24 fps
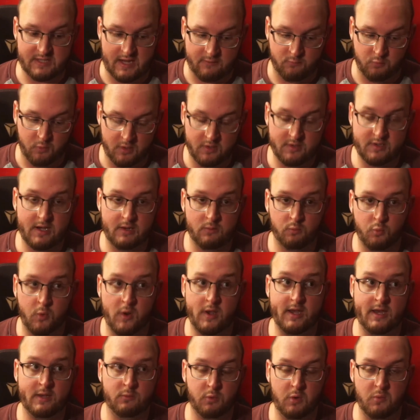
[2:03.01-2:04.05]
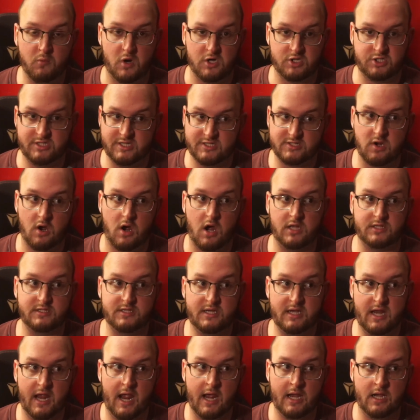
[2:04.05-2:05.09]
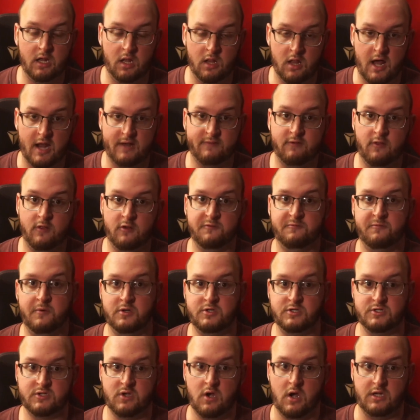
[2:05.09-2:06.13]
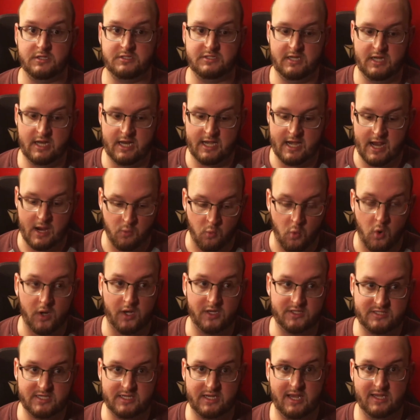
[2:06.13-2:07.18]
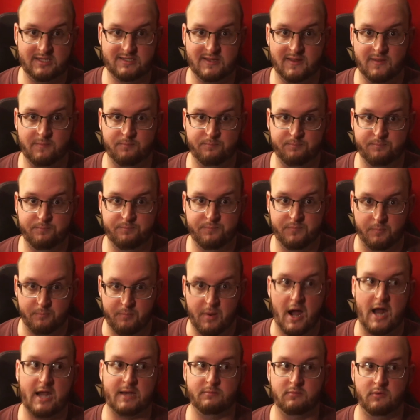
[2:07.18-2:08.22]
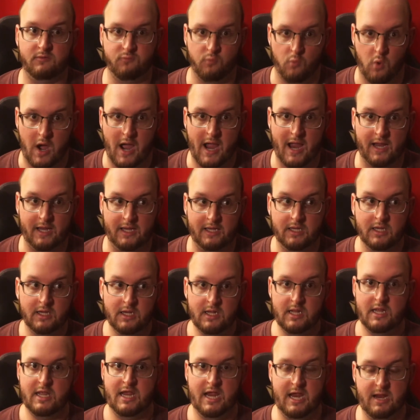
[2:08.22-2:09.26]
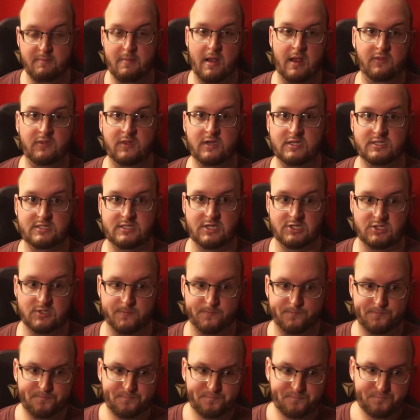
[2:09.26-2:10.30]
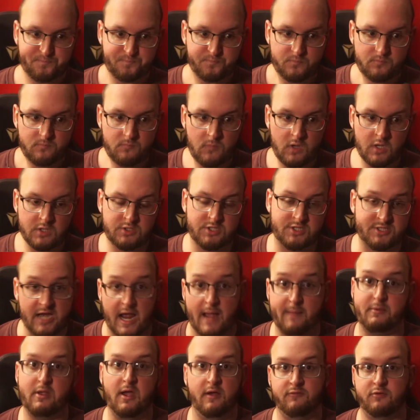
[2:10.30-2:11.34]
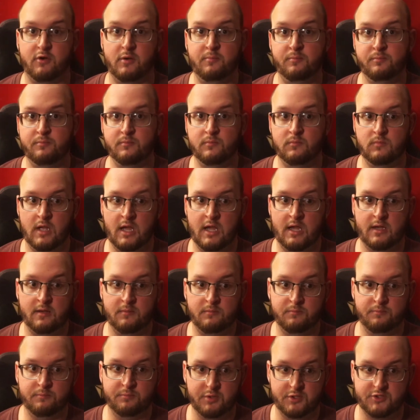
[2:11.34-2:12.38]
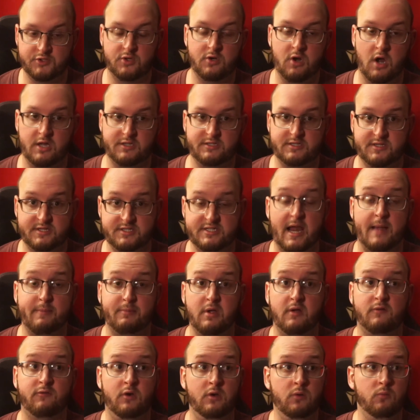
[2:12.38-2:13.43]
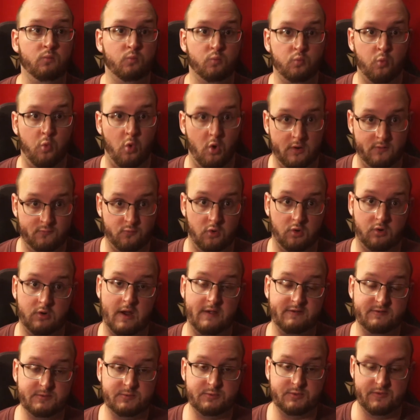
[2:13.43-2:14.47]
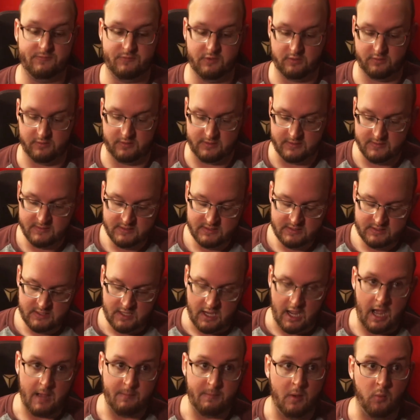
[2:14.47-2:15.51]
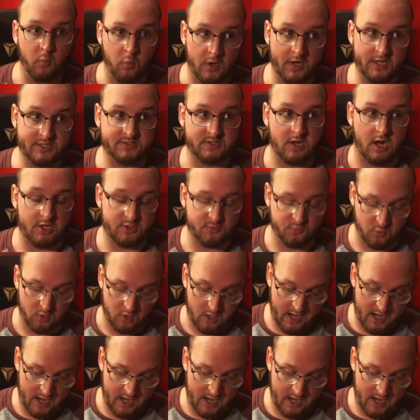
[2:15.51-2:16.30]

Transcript: I re- went and rewatched this content and a lot of other Preach's content, and I wanted to get to the bottom of why he made the decision to stop covering uh, Blizzard content, to stop covering World of Warcraft specifically, um, and what his thoughts were.